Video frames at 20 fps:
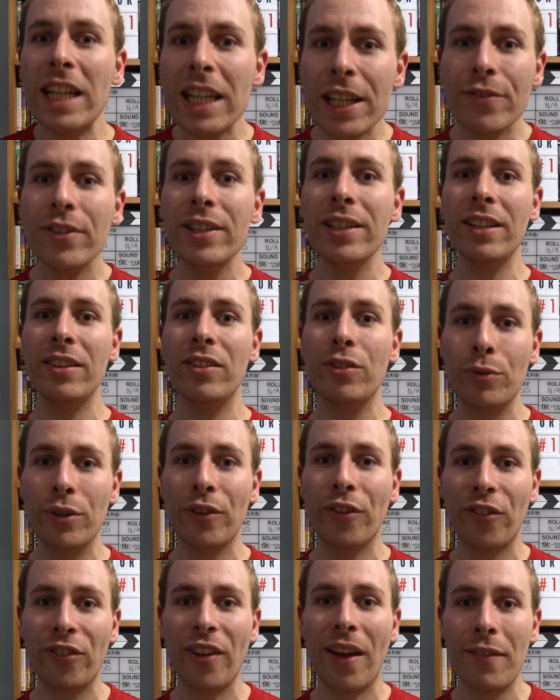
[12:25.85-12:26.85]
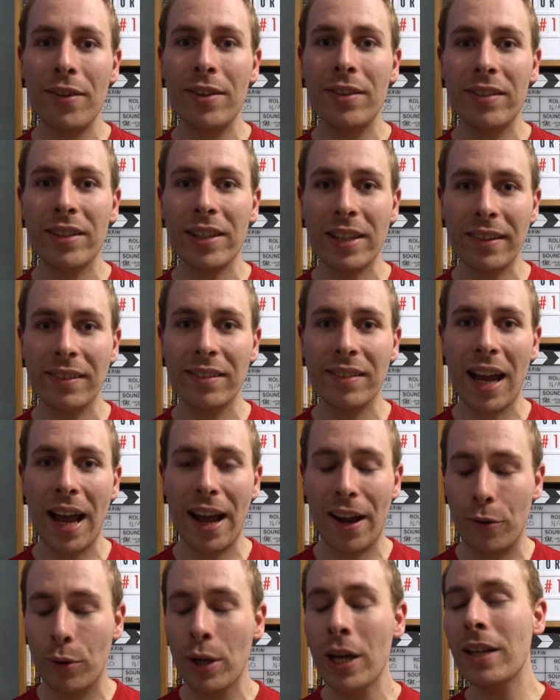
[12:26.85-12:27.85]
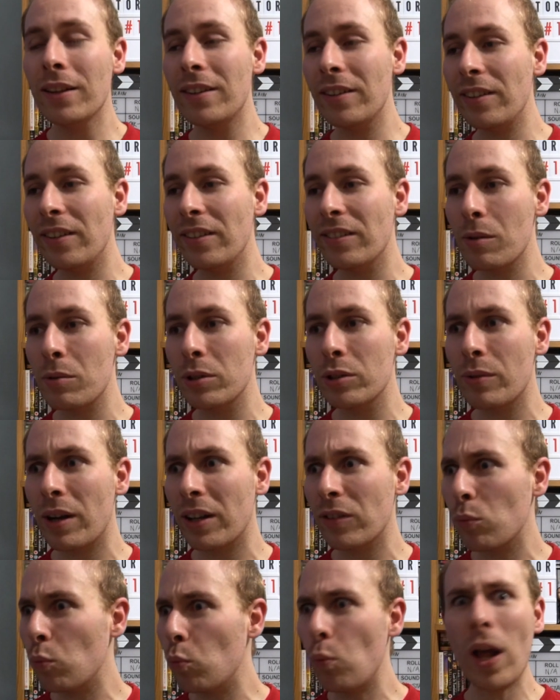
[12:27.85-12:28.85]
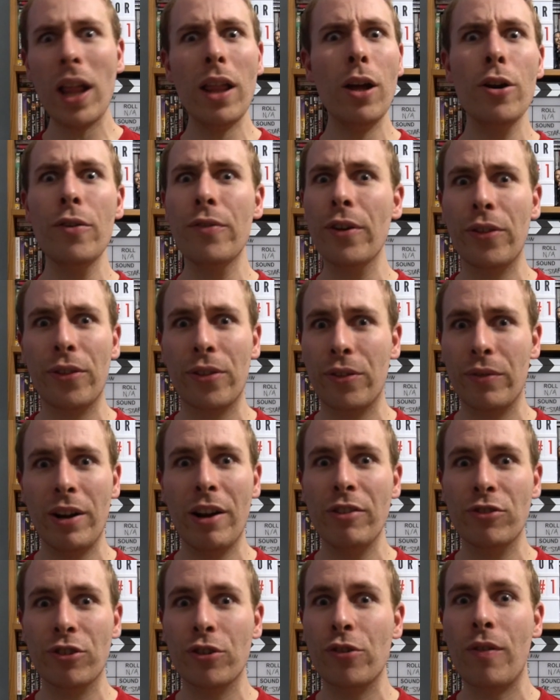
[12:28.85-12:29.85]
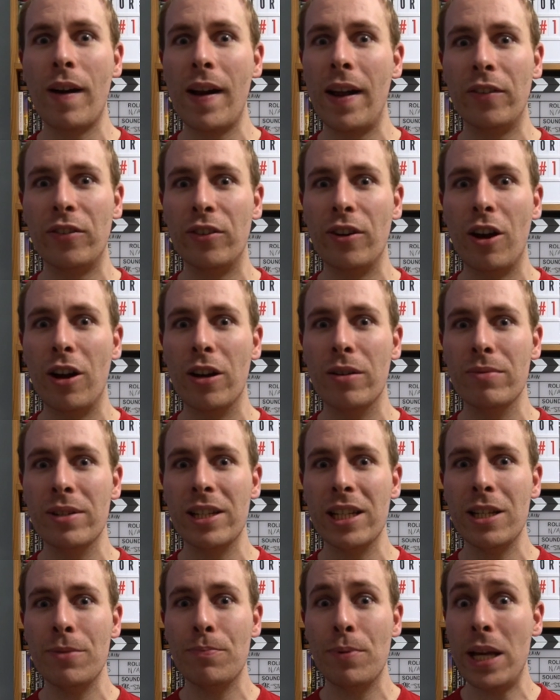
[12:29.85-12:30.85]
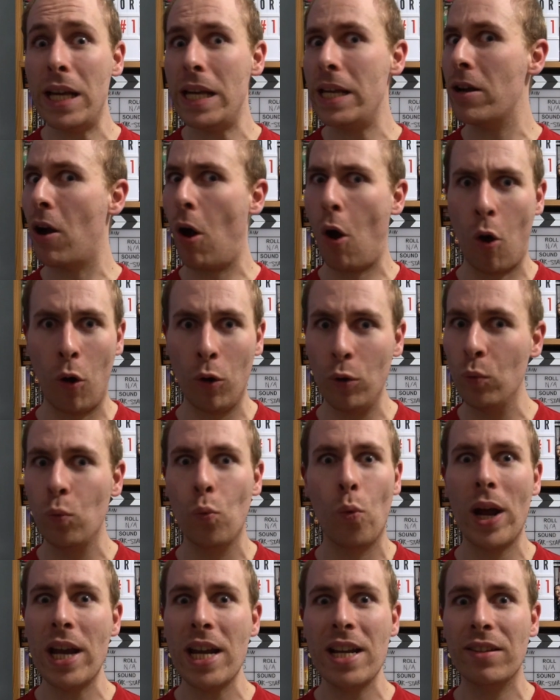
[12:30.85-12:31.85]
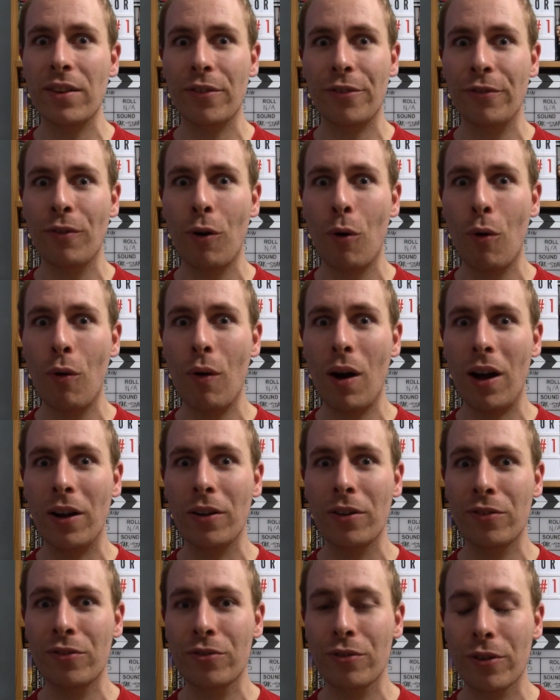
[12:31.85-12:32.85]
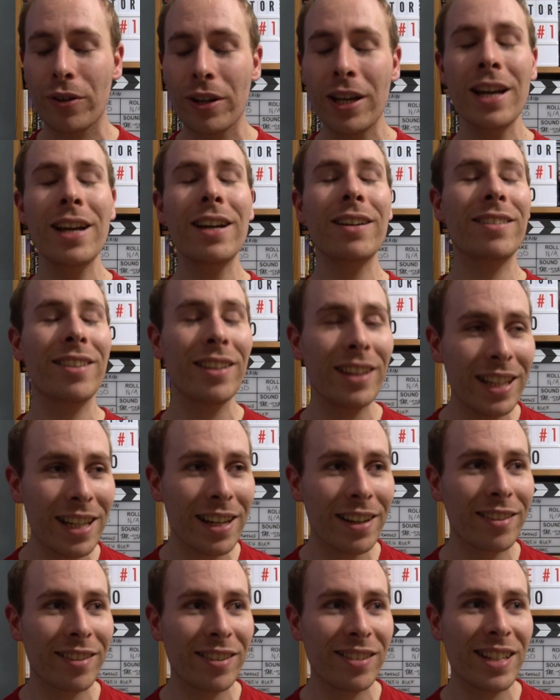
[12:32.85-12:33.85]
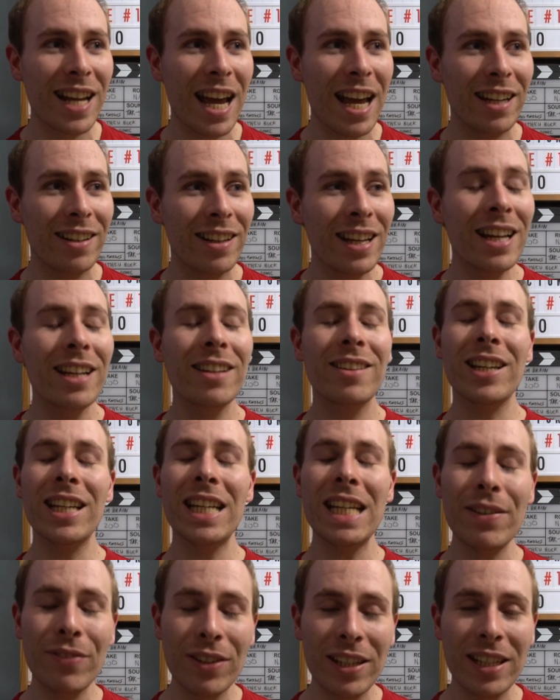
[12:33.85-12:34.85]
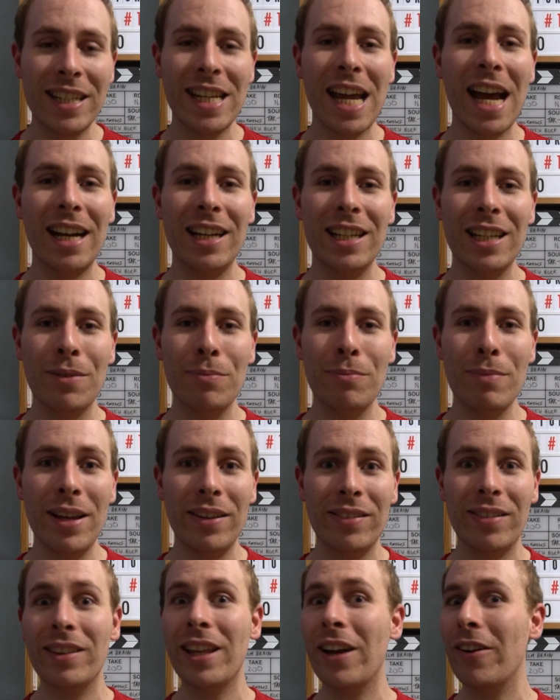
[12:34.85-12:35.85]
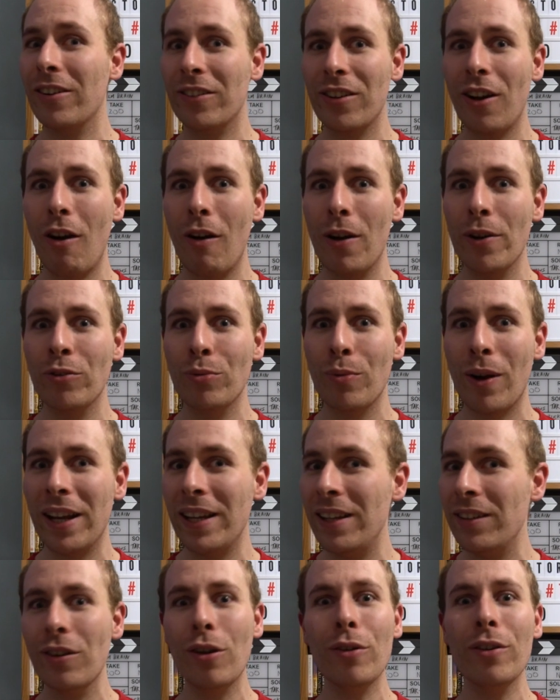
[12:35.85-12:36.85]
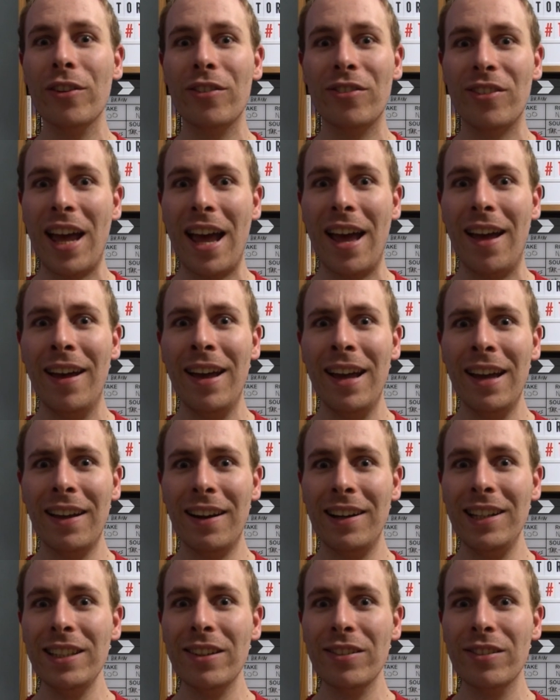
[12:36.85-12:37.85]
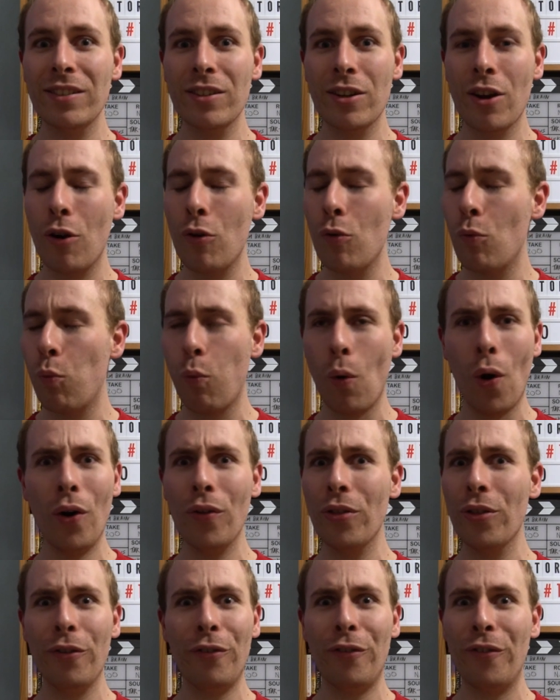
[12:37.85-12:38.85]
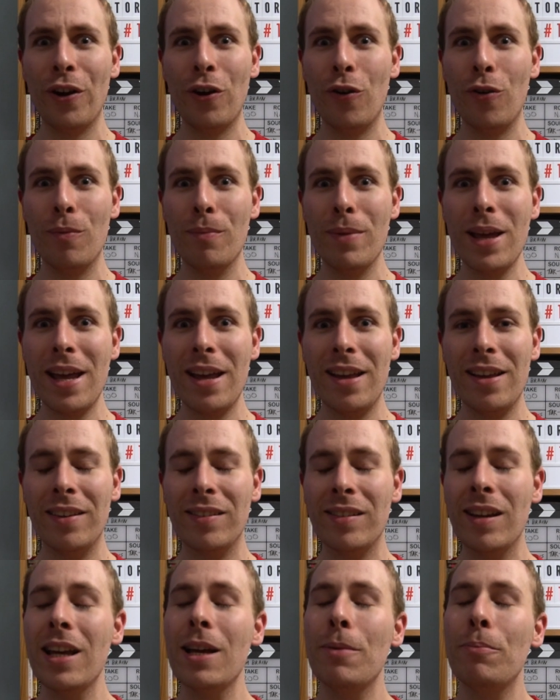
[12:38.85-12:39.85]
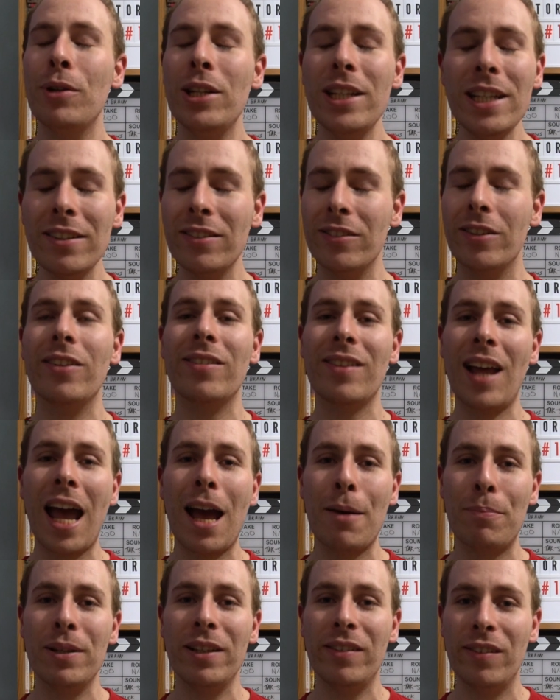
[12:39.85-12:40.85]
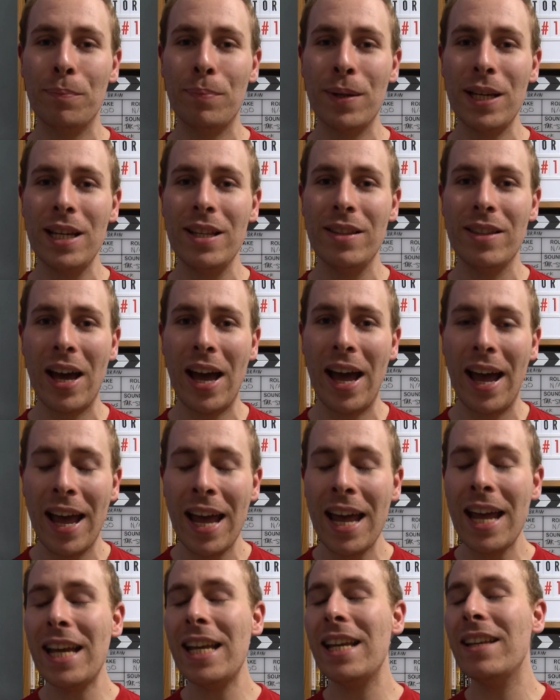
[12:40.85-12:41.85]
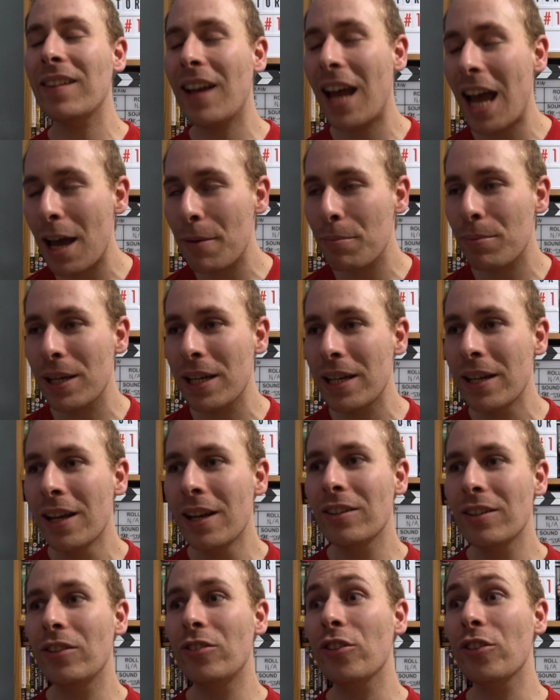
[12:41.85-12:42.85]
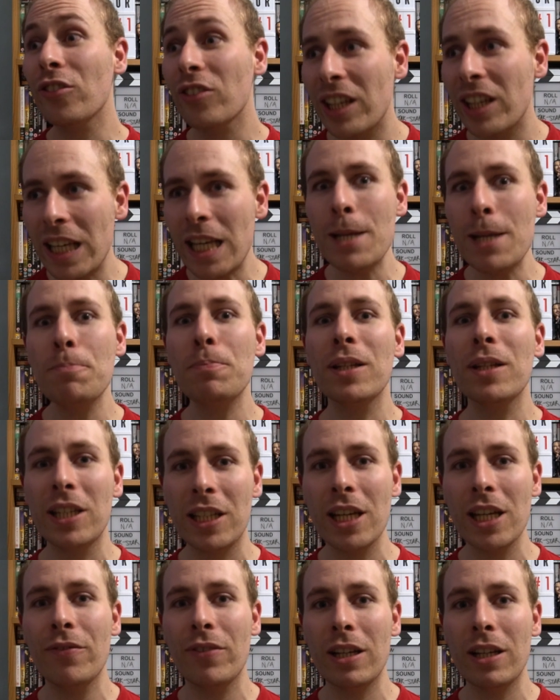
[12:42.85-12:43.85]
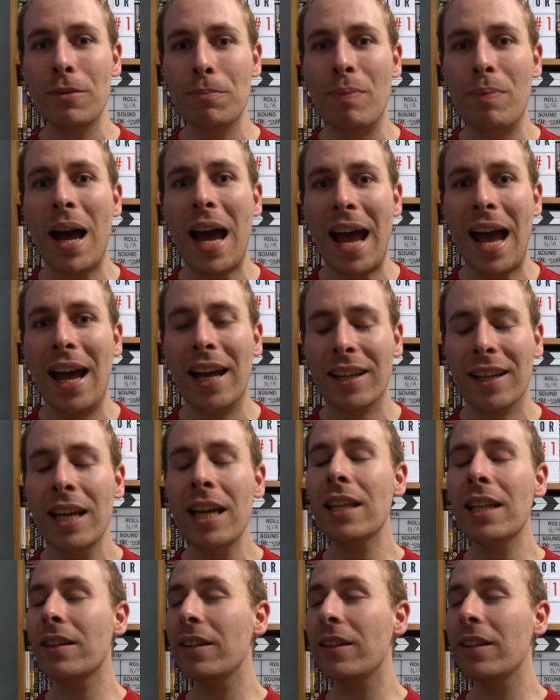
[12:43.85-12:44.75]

even into his 70s now. This is someone who has well over 300 credits on IMDb, on way to 400, to the extent that even Danny admits that there are times where he's on a set and he doesn't know what the film is, but he's just happy to be there. He's happy to just keep giving back.